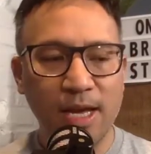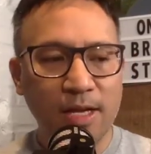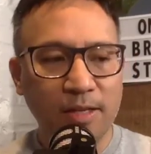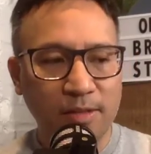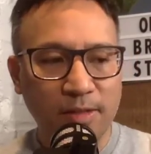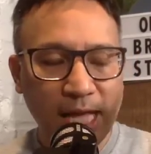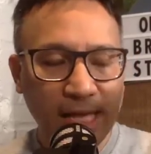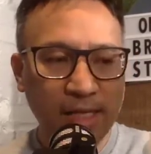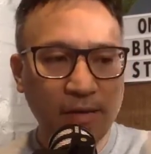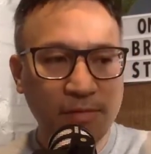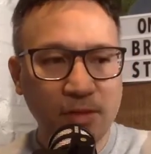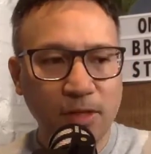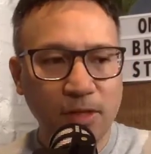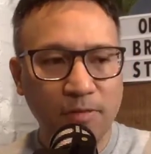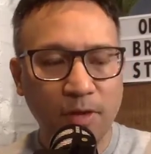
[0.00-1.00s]
to that
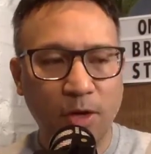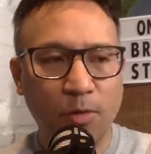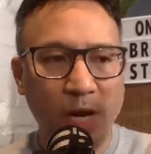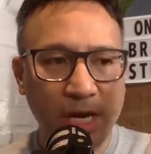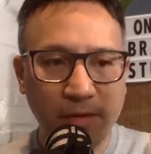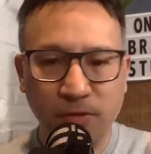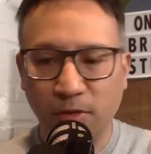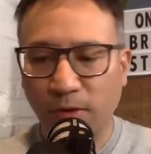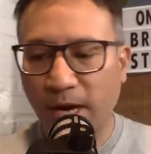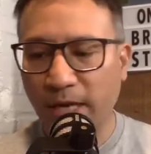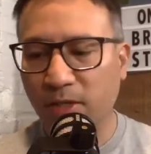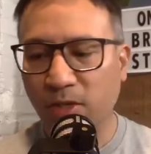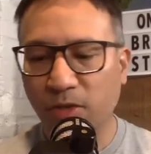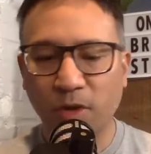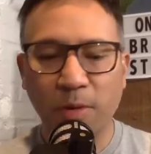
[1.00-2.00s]
level of a creative
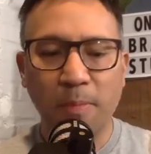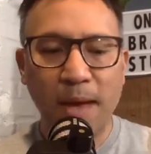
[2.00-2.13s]
director and